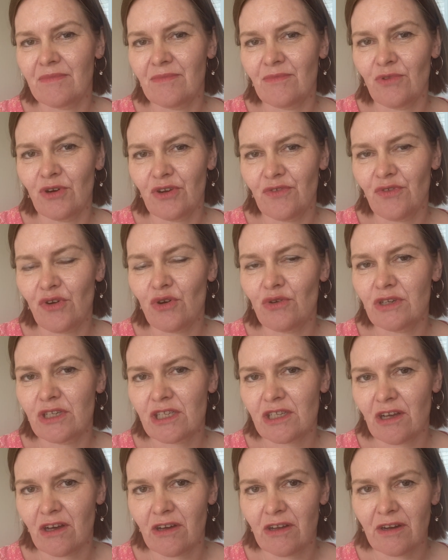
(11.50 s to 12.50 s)
want to
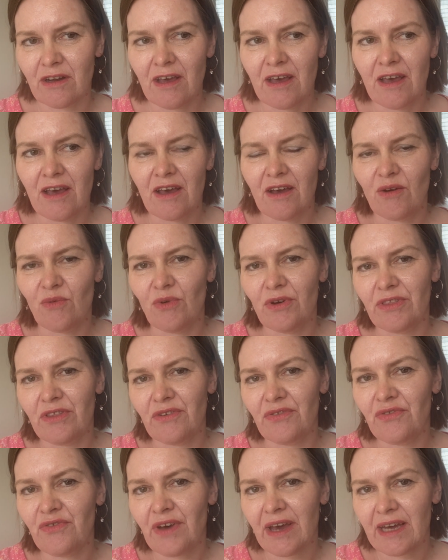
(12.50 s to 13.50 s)
focus on what the
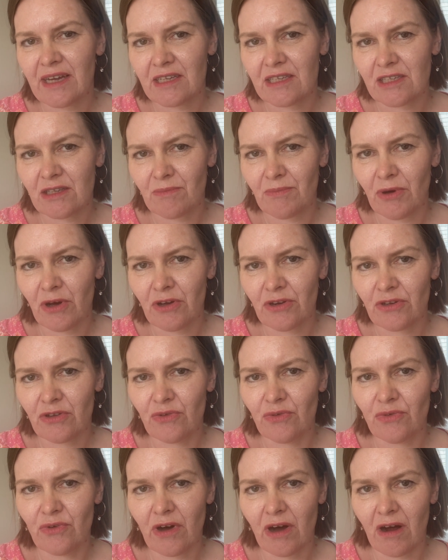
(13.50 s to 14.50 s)
effects upon
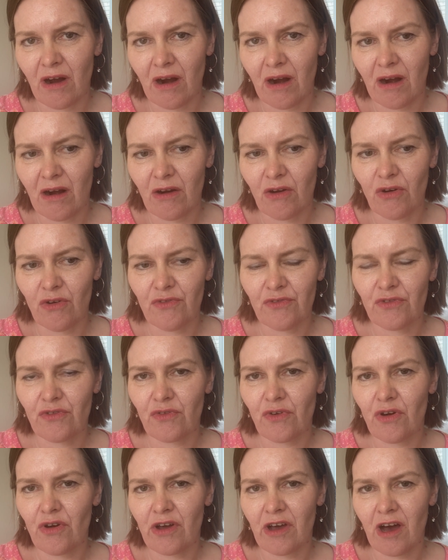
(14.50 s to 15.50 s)
you are of
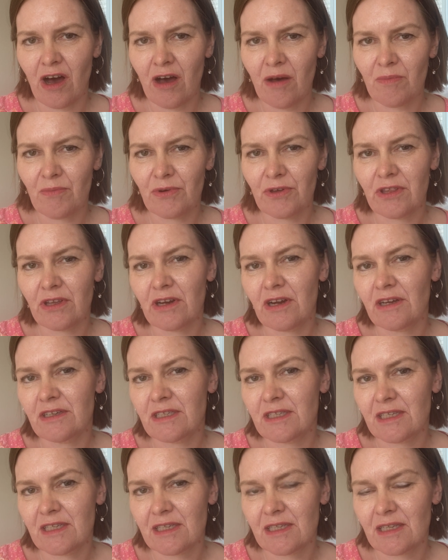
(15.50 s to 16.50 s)
growing up with a
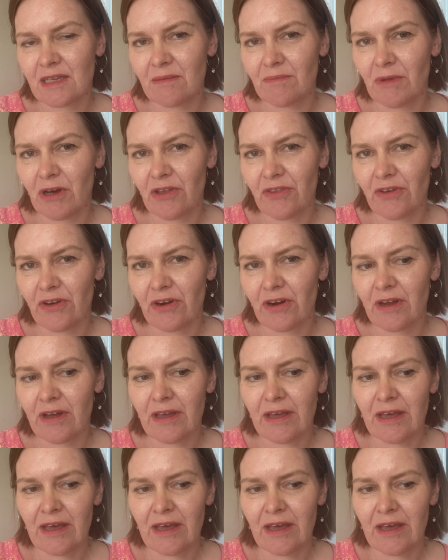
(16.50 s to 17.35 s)
narcissistic mother,